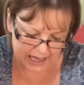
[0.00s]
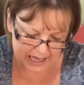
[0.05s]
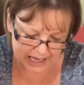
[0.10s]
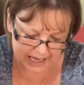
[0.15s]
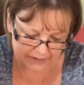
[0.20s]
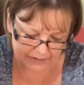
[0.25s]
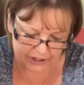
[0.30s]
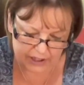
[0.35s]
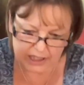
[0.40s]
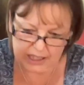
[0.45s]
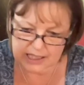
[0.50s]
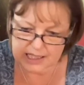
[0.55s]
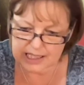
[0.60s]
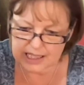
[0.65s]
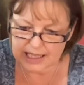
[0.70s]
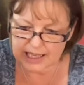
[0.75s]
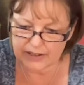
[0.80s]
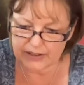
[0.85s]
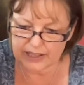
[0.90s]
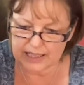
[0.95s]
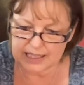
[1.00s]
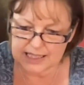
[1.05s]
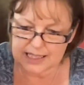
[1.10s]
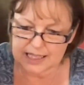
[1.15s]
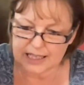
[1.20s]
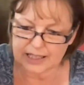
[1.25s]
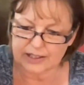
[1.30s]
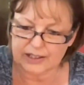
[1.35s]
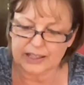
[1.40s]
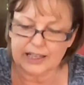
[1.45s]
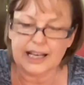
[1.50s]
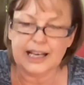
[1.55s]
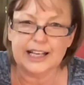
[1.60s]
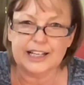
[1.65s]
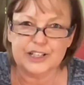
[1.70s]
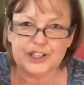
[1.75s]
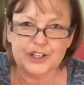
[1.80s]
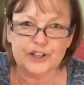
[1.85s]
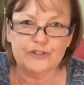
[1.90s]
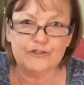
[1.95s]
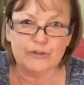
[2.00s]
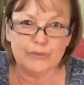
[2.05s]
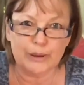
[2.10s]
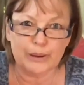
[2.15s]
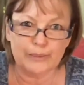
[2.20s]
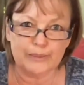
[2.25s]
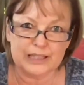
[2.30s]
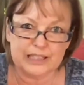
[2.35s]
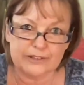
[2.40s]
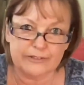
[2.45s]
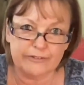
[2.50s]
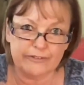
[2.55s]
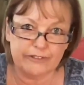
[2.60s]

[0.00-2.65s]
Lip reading: If you're cutting out in a single layer, do remember to